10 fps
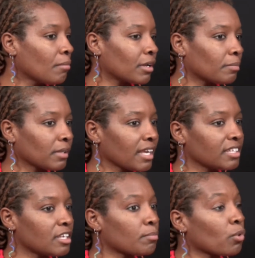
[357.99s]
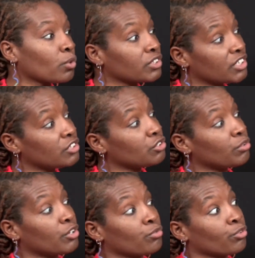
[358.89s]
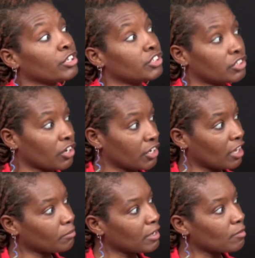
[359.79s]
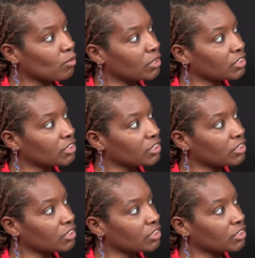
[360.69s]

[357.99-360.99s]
but a place that pours into and enriches our young people.